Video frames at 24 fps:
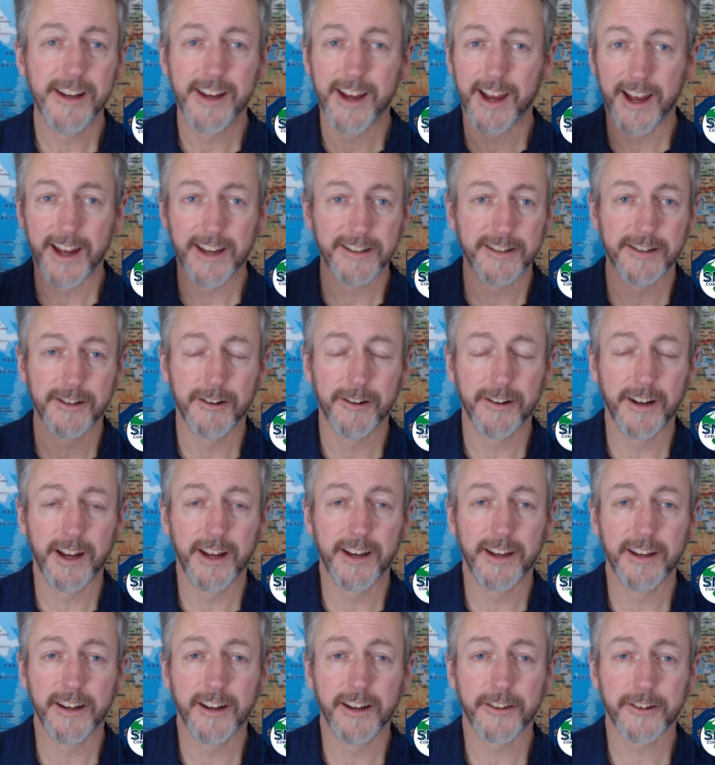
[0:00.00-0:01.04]
and
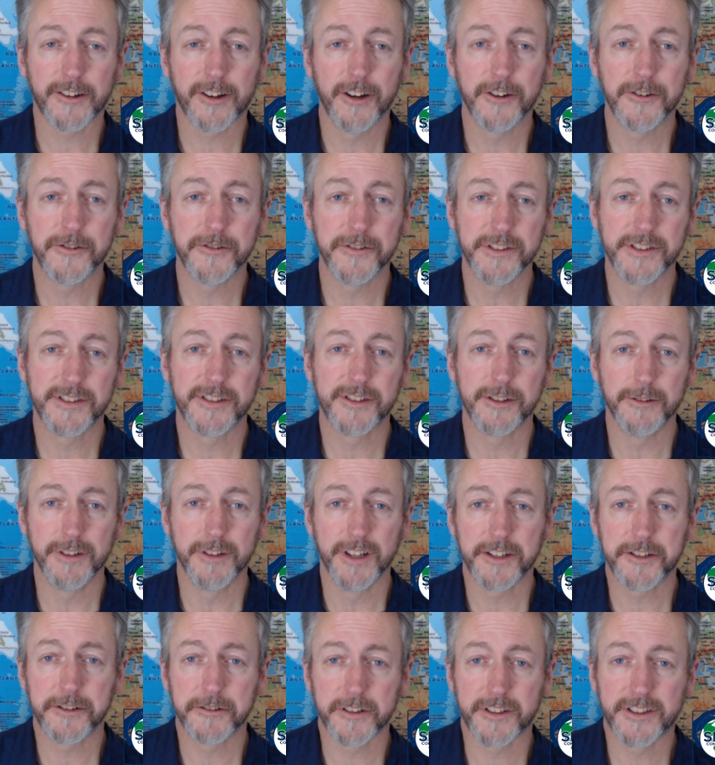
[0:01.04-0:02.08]
in other countries to
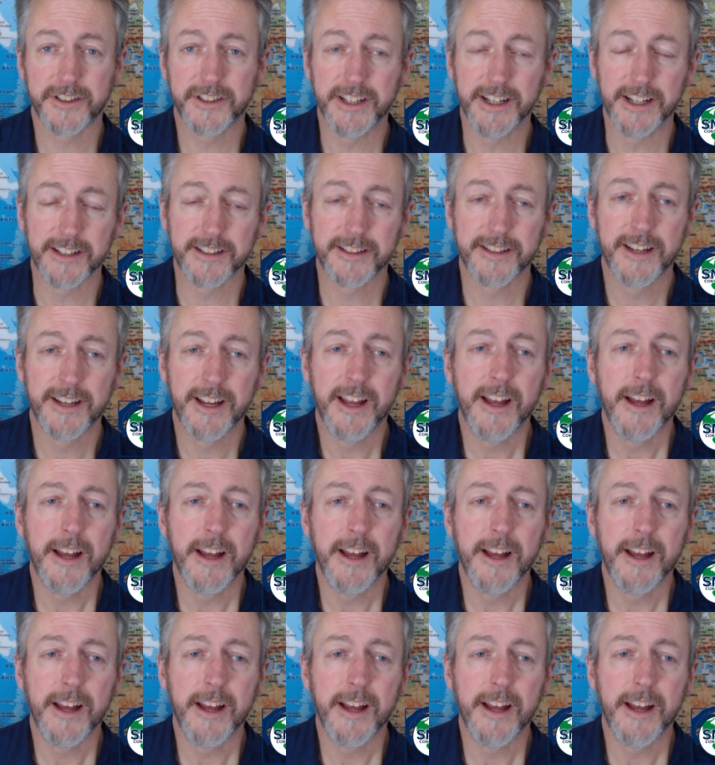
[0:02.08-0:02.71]
lesser extents.